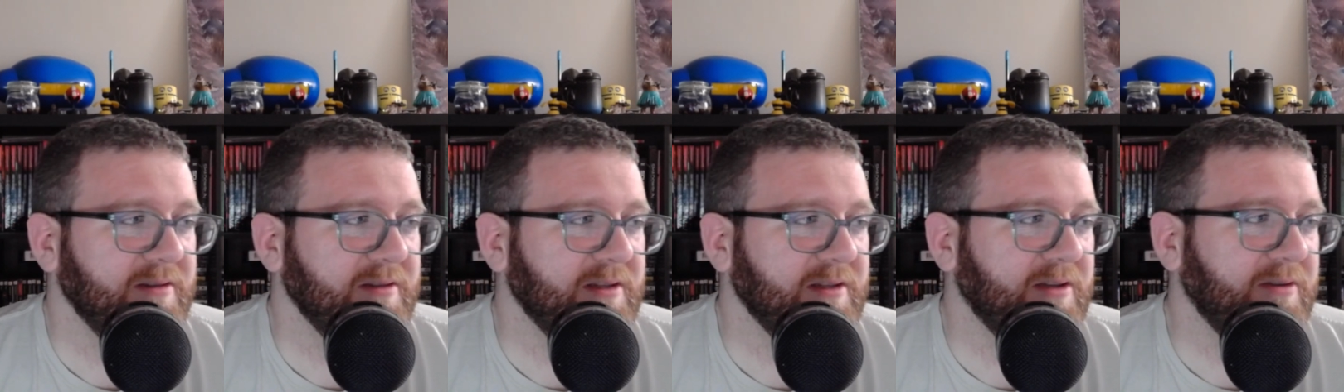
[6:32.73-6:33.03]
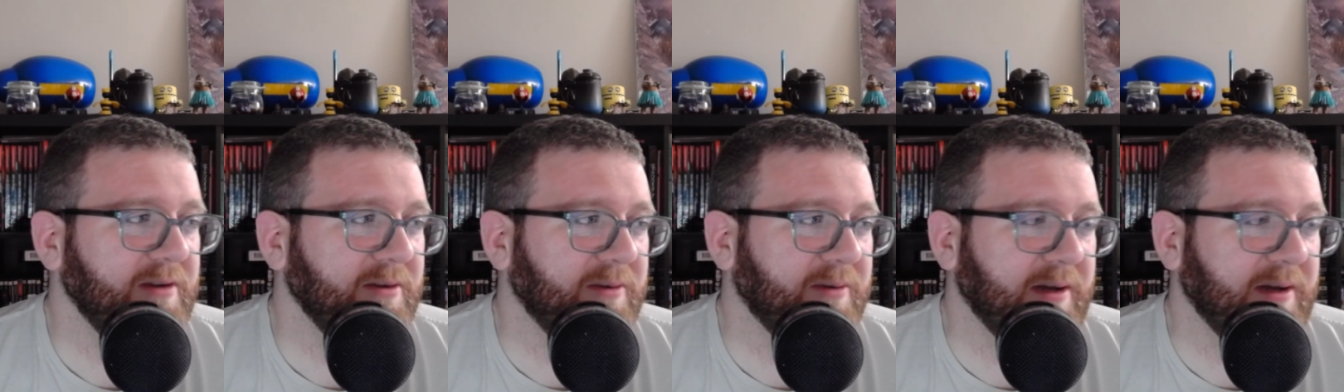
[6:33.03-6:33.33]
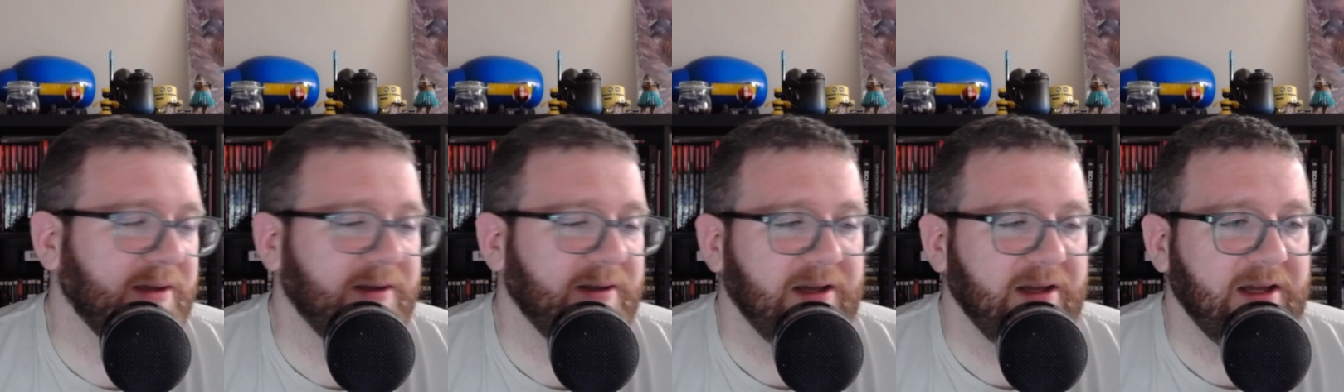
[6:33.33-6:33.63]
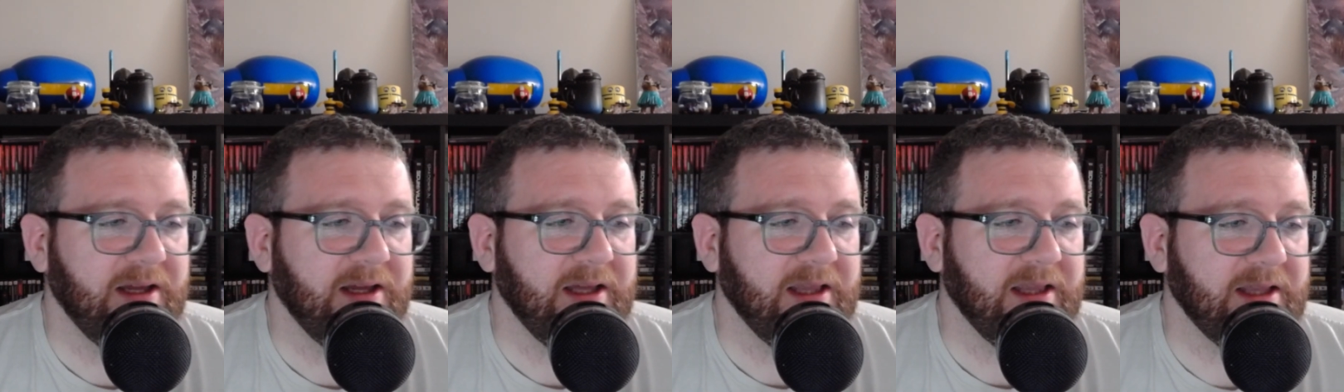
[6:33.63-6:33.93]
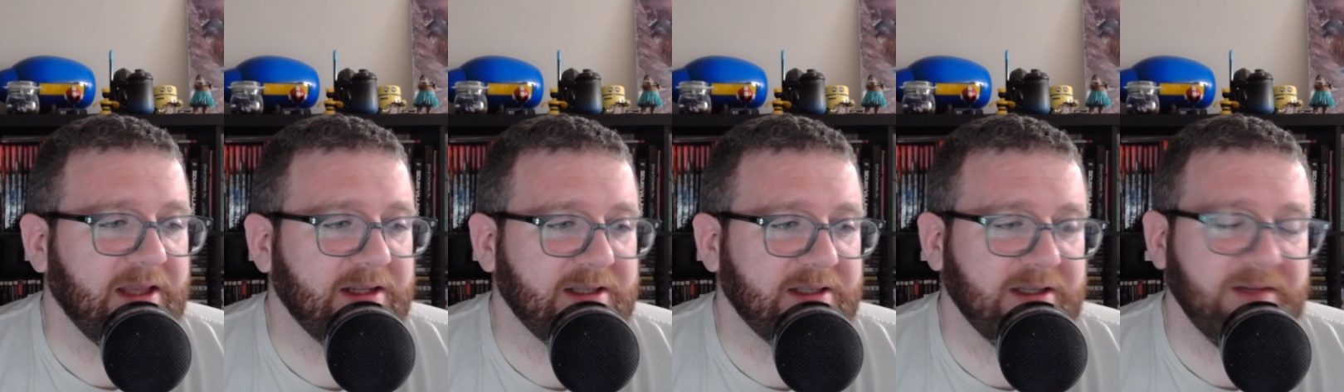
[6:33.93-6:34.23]
So anyway,
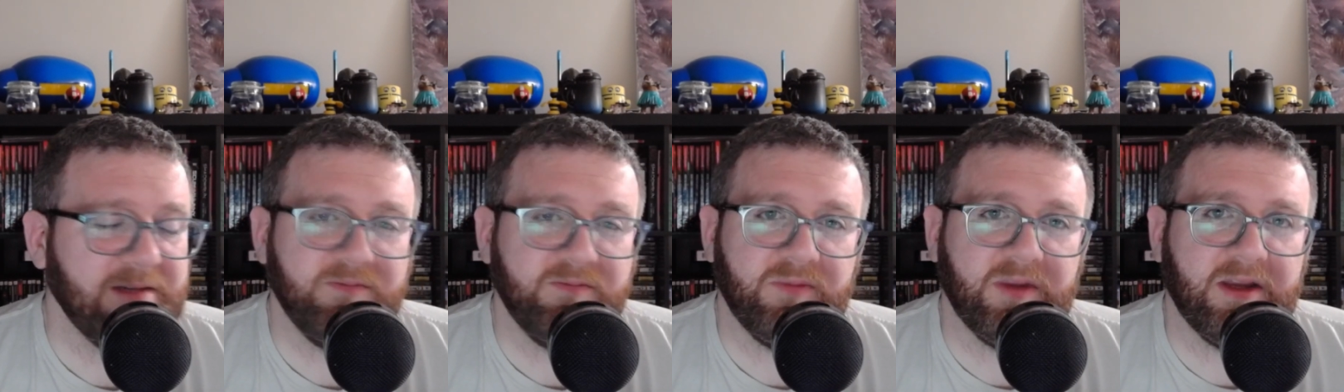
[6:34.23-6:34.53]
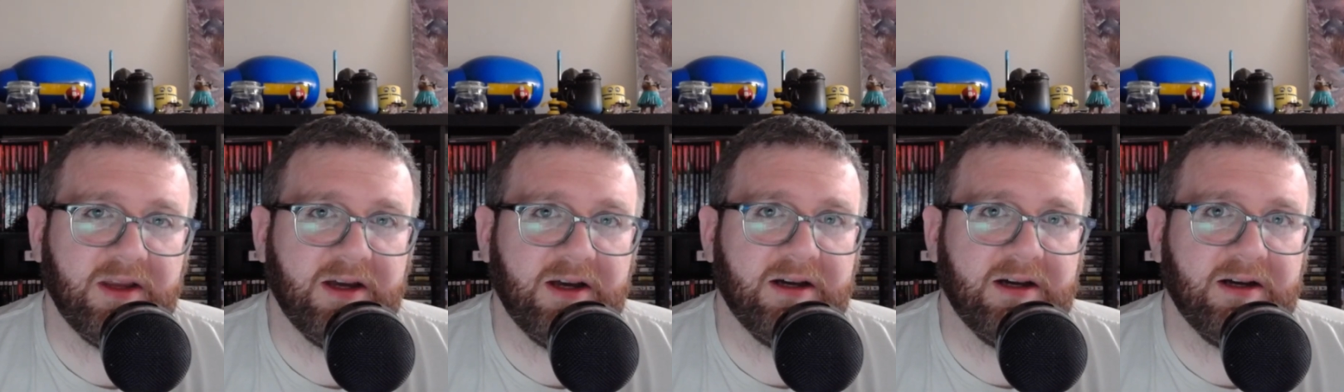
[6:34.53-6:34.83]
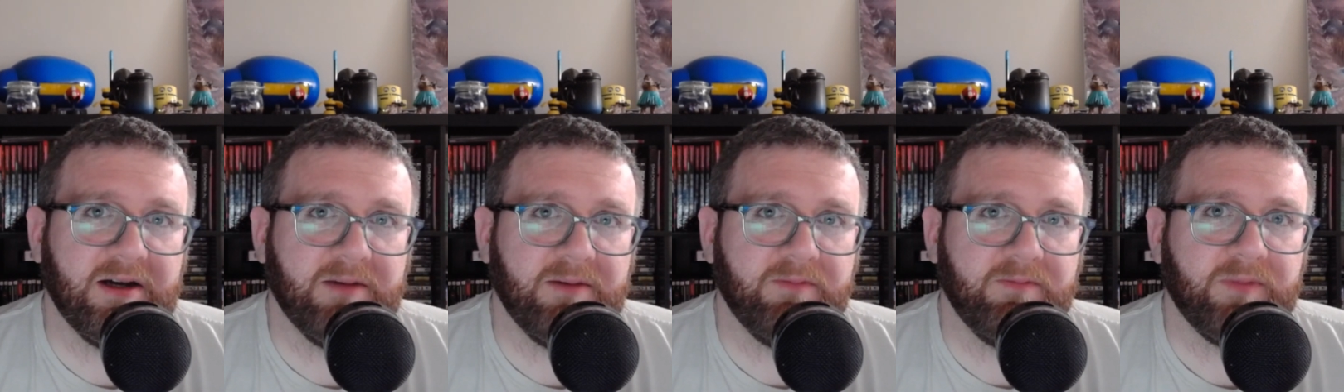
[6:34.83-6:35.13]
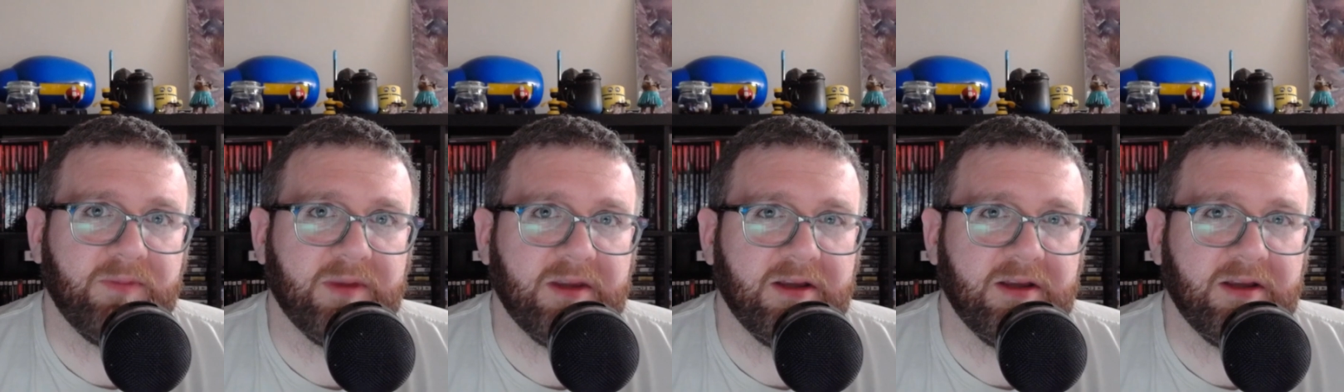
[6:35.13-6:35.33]
that is it. I'm